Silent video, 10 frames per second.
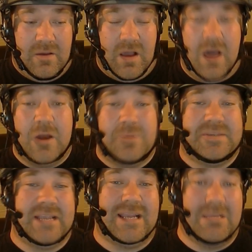
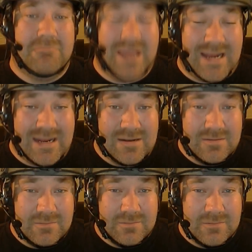100% committed,
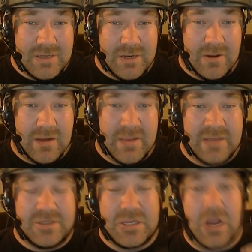you know what I mean,
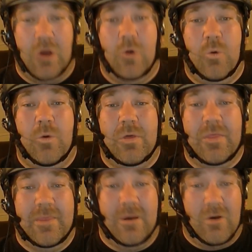to go
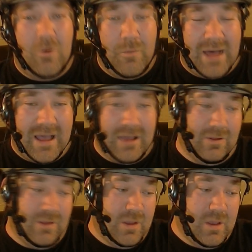the whole
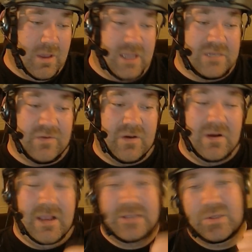mile as
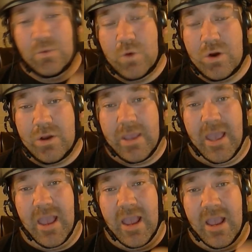far as the work
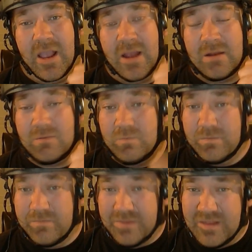and
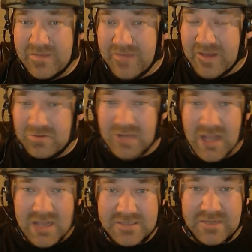the final
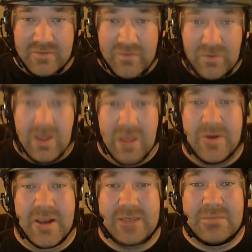cost of a full
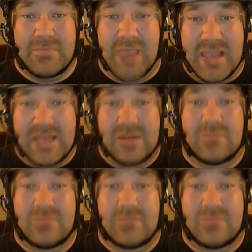upgrade to make it